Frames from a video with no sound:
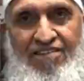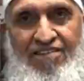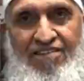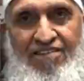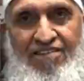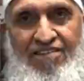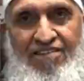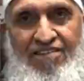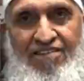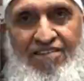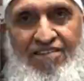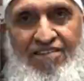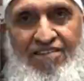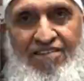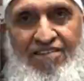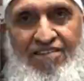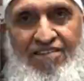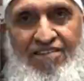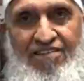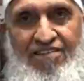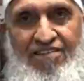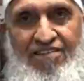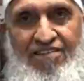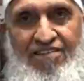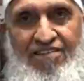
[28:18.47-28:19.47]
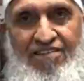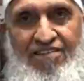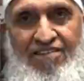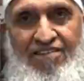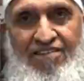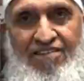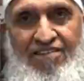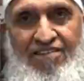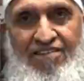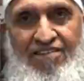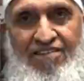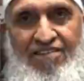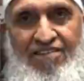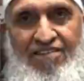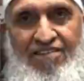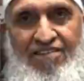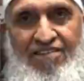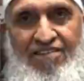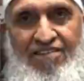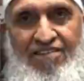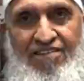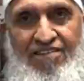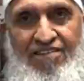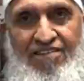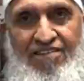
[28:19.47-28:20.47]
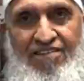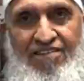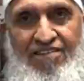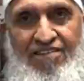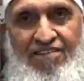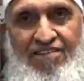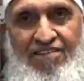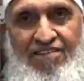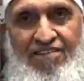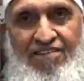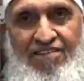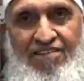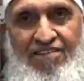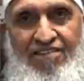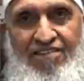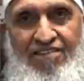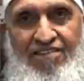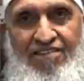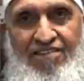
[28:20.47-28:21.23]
[no speech]